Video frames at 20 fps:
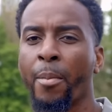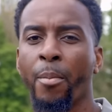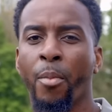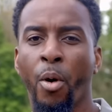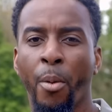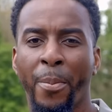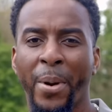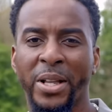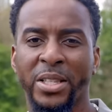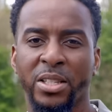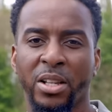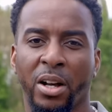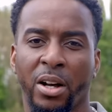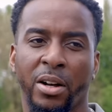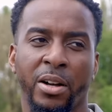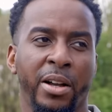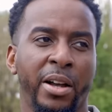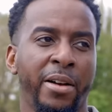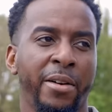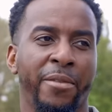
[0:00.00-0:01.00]
more
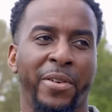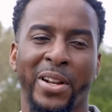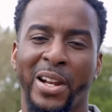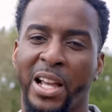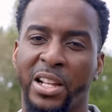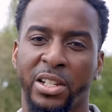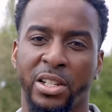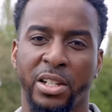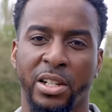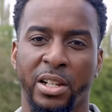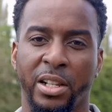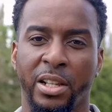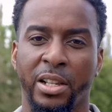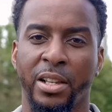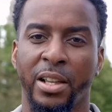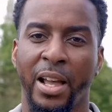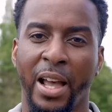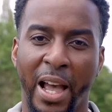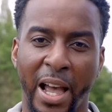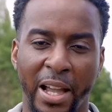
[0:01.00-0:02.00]
better financially
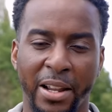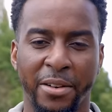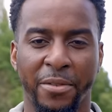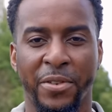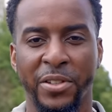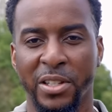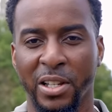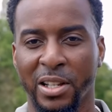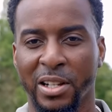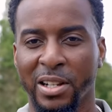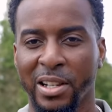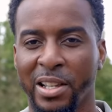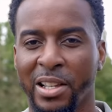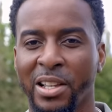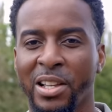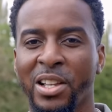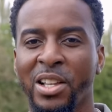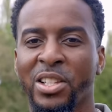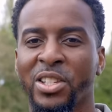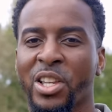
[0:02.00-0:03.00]
and physically
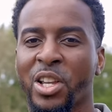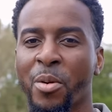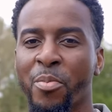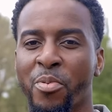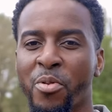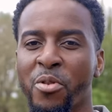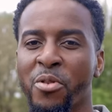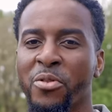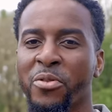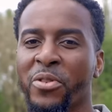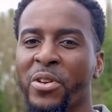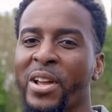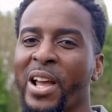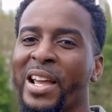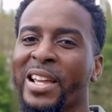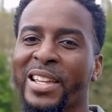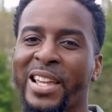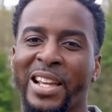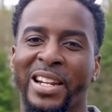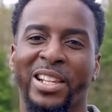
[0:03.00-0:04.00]
so you can prove
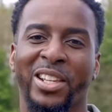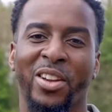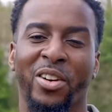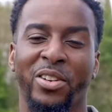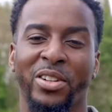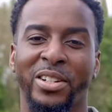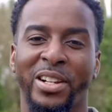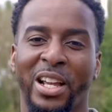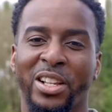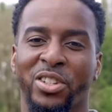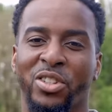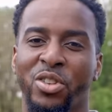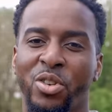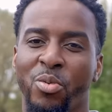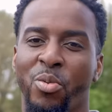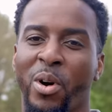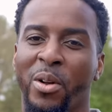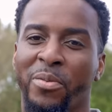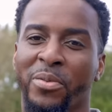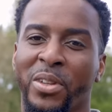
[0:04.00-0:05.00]
and get the girl that
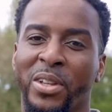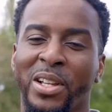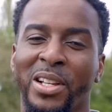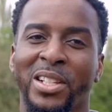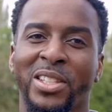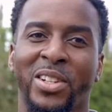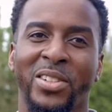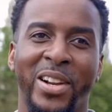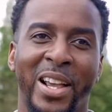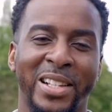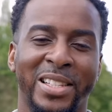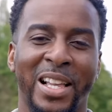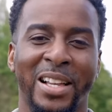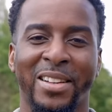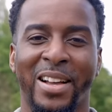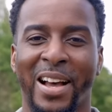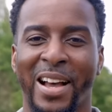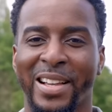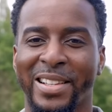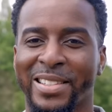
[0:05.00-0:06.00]
you want. Till next
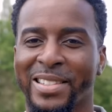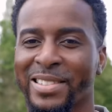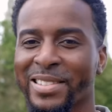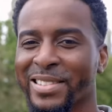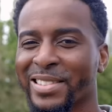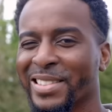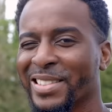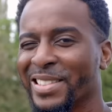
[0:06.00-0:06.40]
time guys,